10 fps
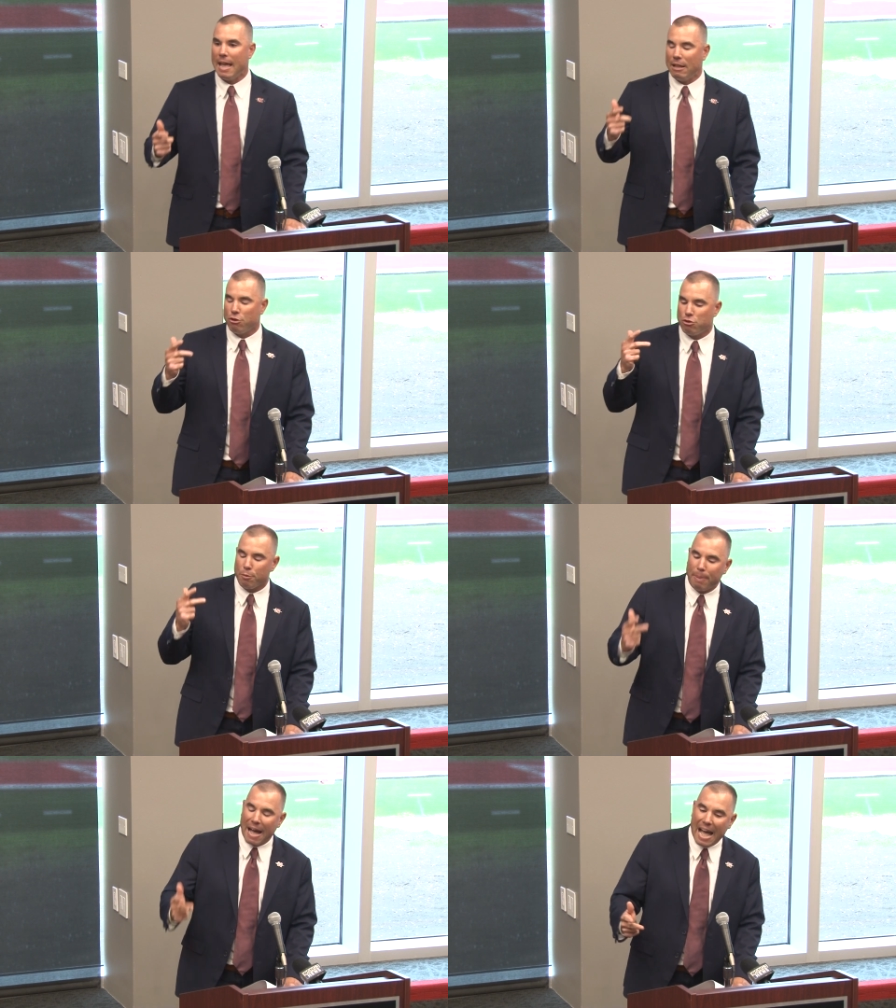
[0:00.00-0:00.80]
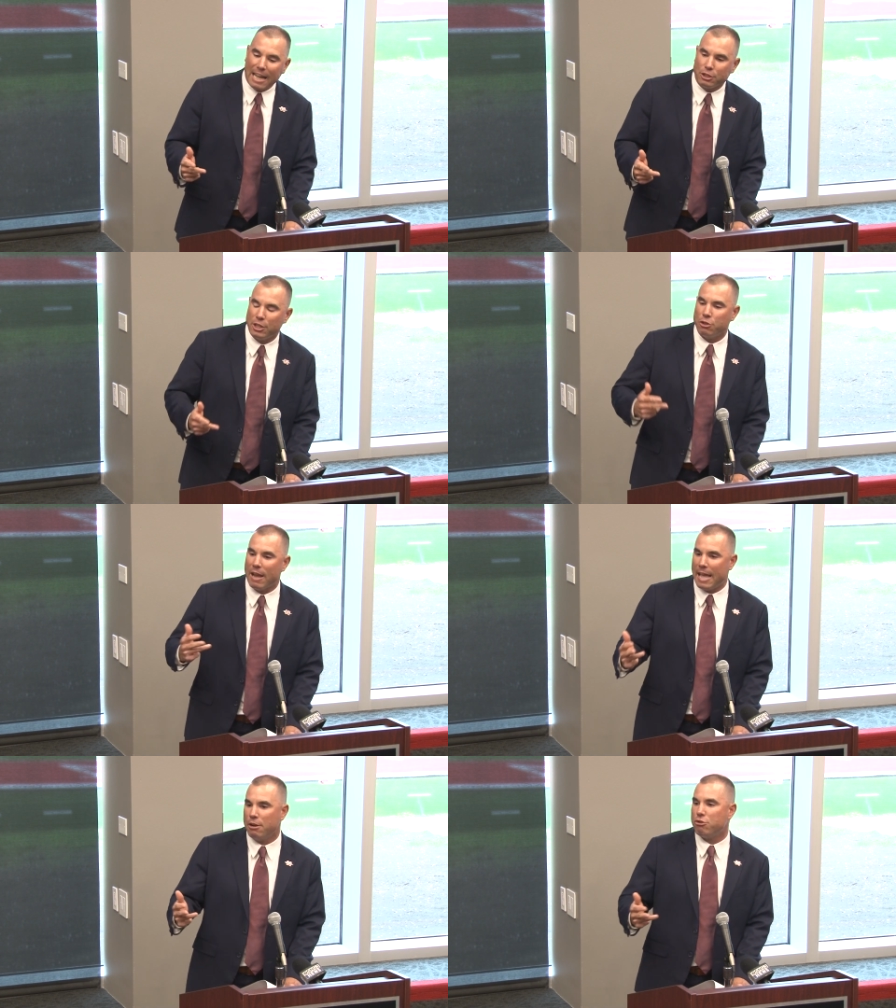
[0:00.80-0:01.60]
And just your passion, your
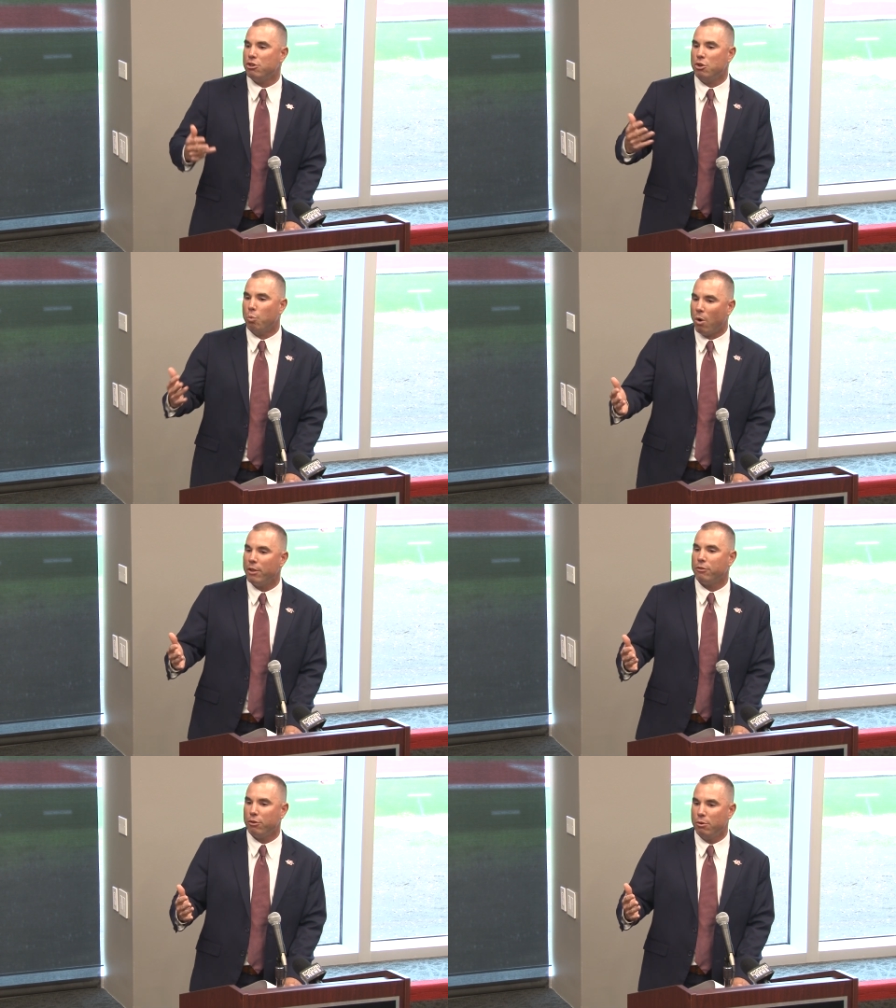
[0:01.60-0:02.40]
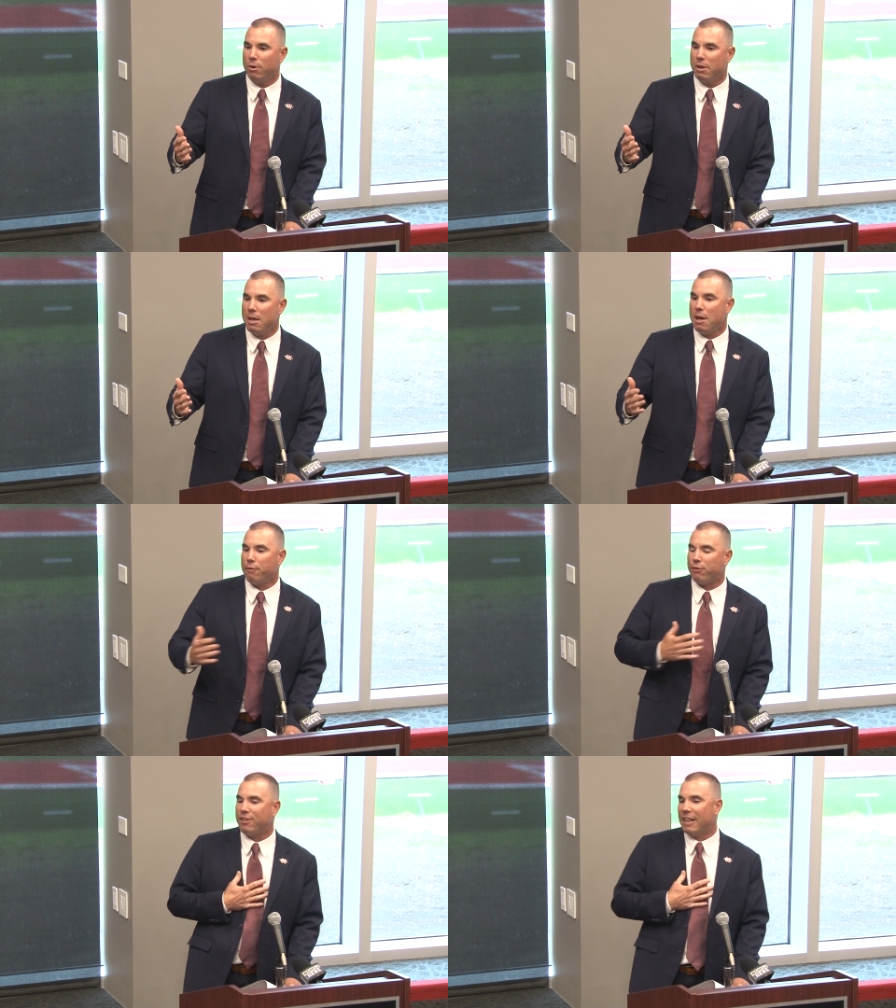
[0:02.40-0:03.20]
energy, you want to,
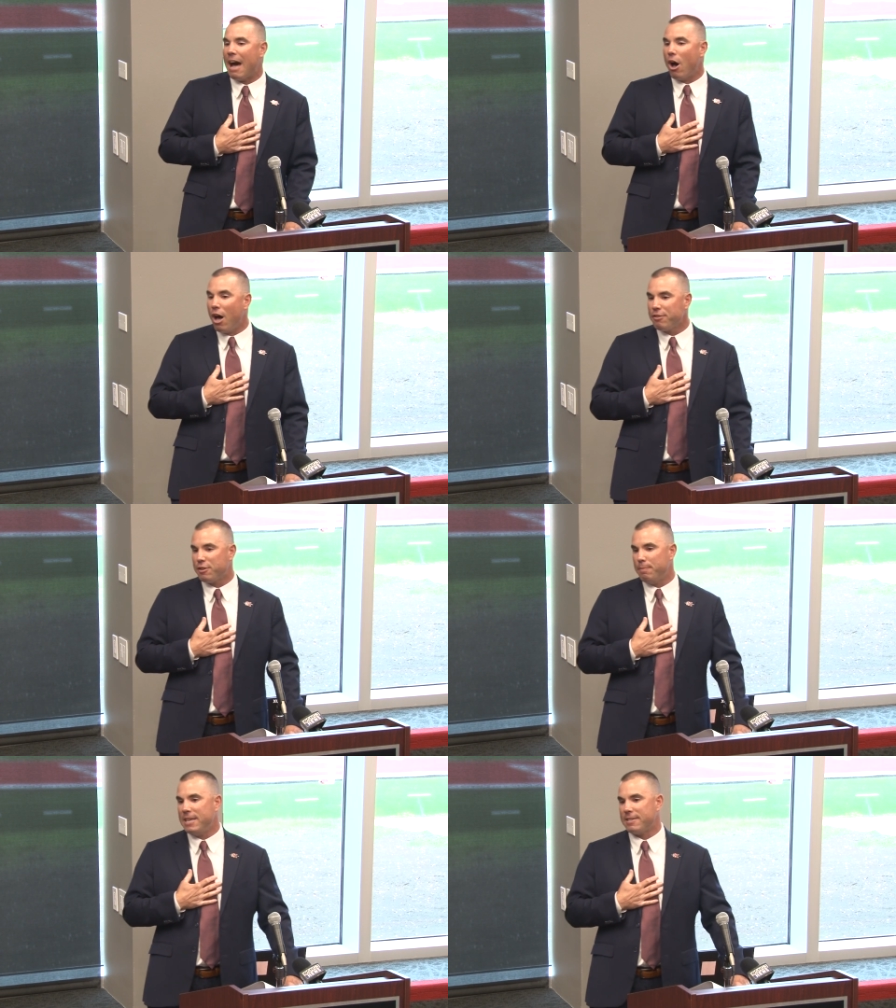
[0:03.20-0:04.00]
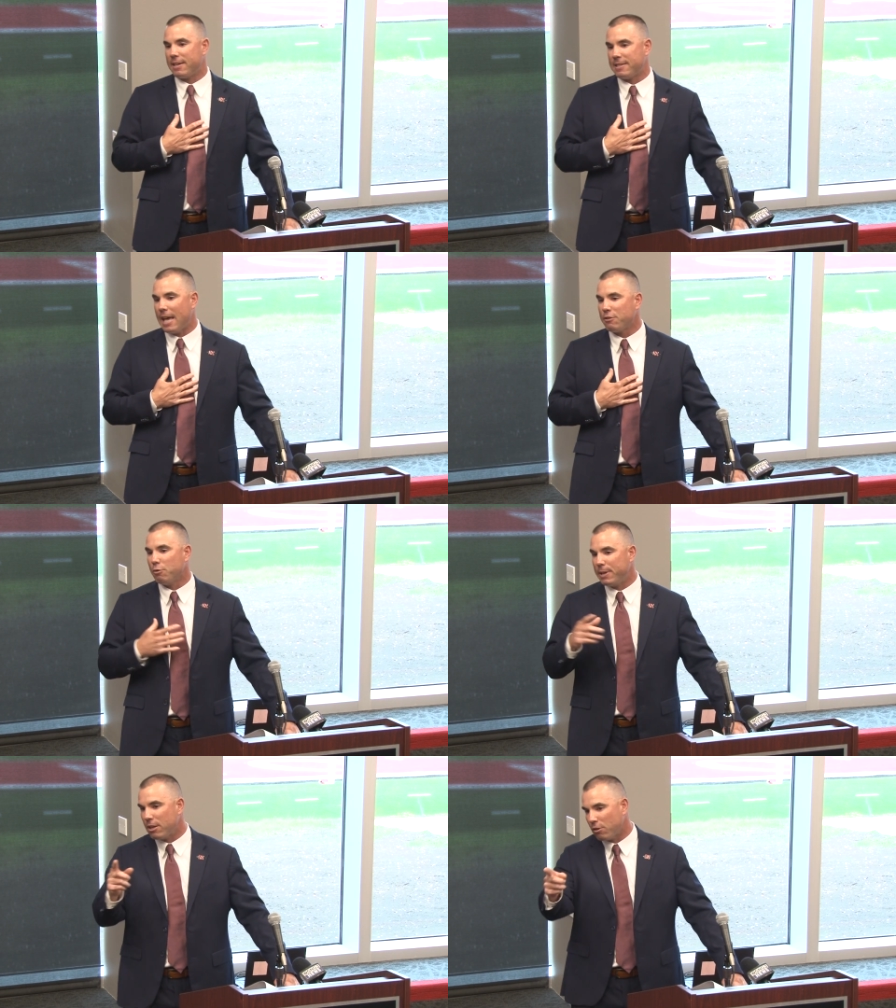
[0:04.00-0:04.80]
for to allow us to be successful
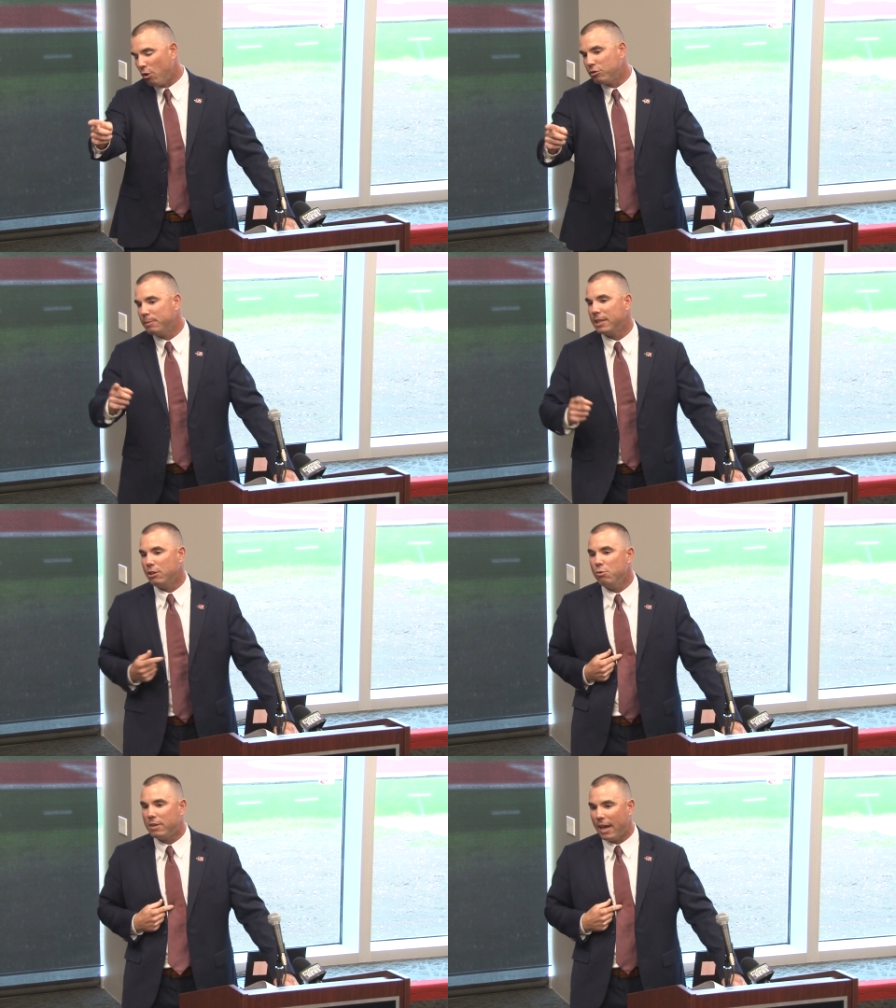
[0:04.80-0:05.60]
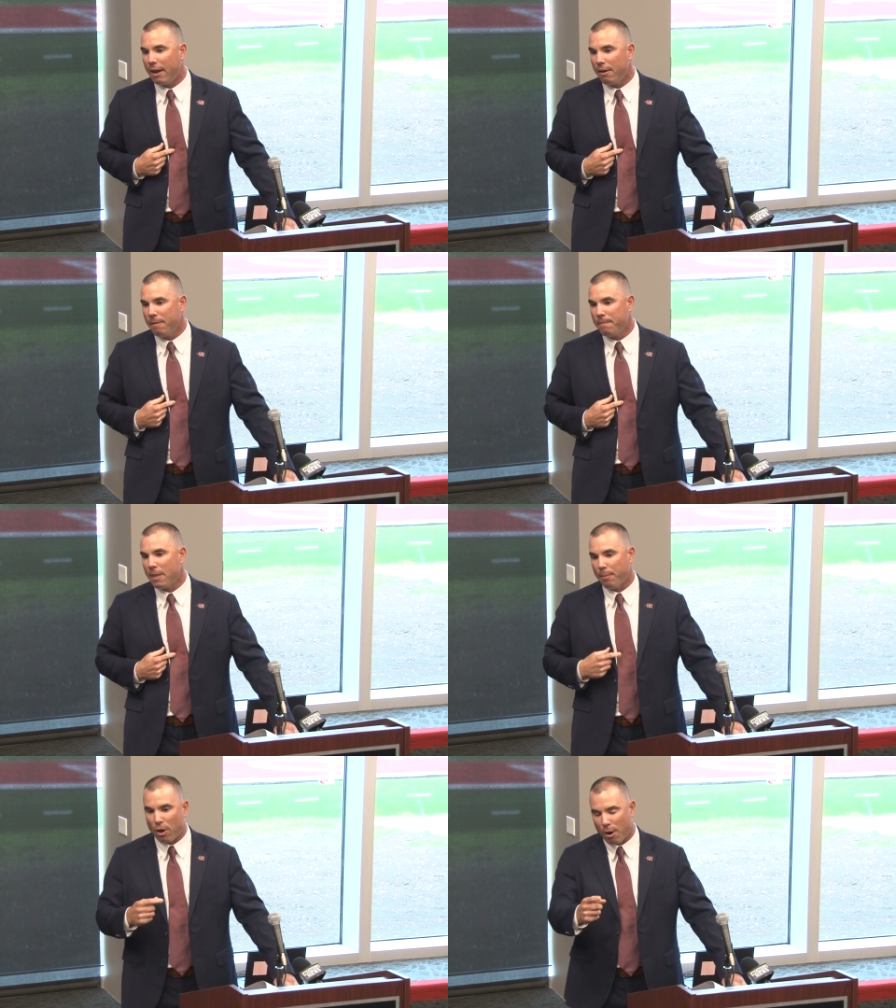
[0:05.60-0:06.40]
because ultimately you care
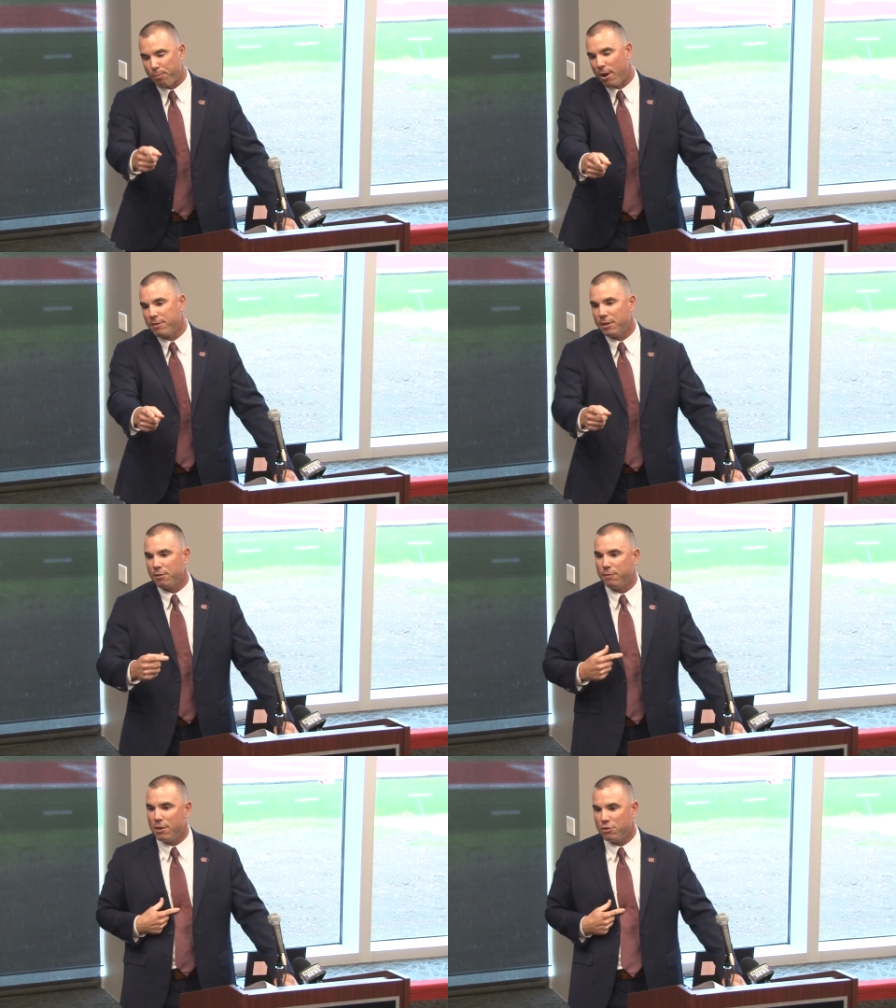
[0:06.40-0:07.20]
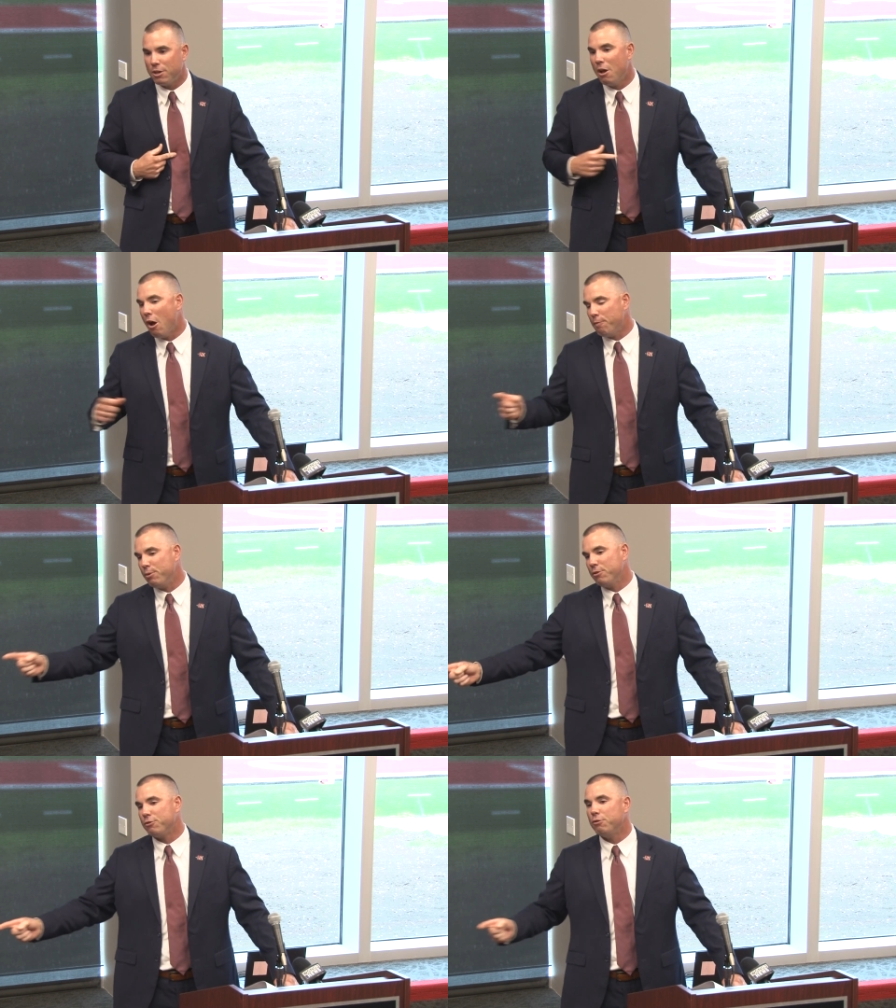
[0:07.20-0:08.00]
about our president's vision of
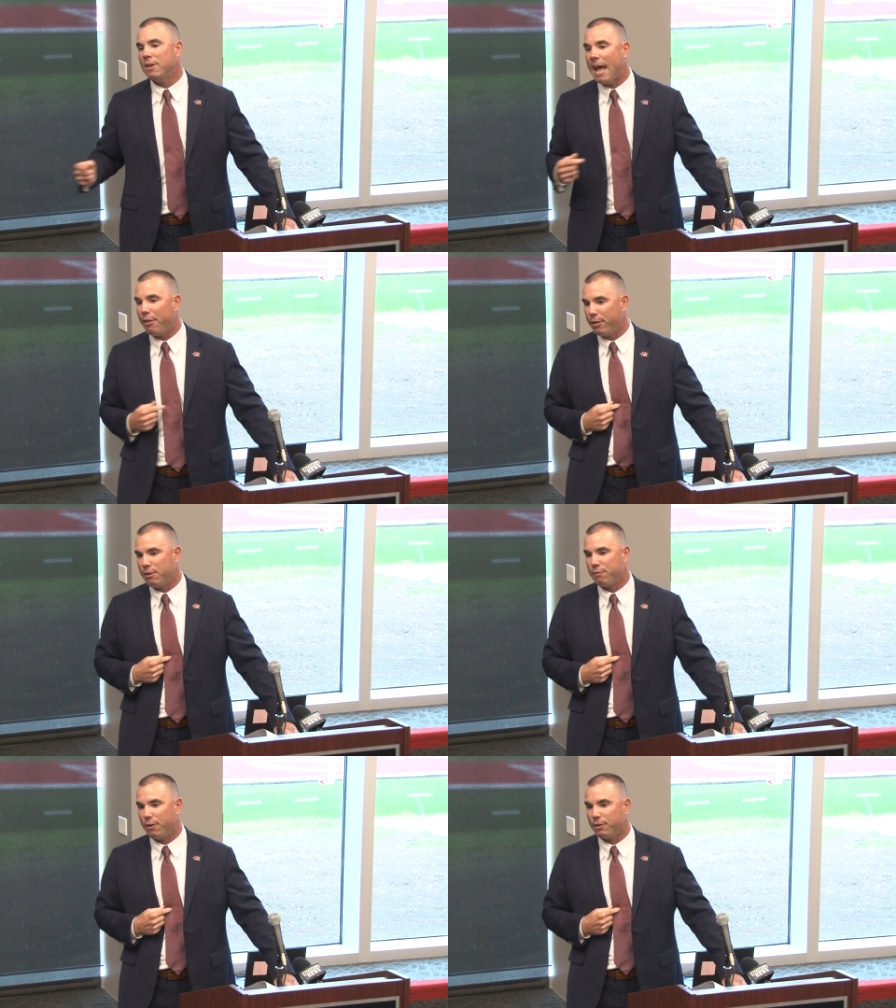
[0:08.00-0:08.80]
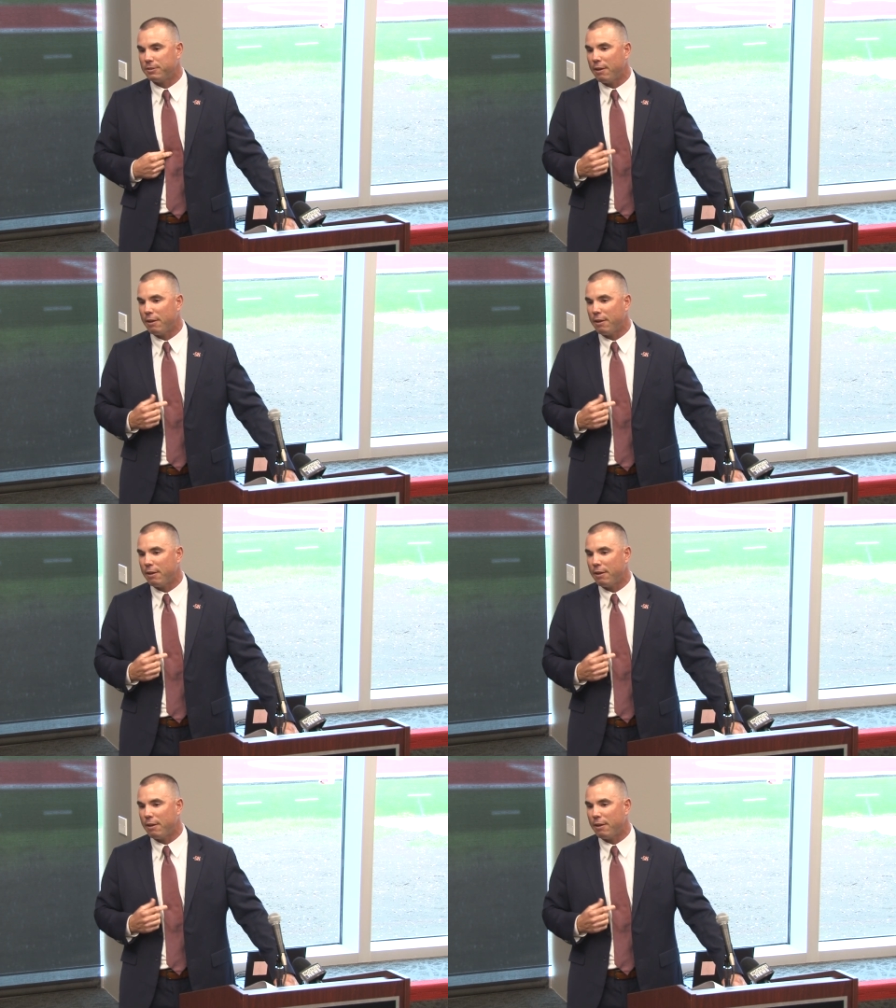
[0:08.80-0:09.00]
putting student athletes first.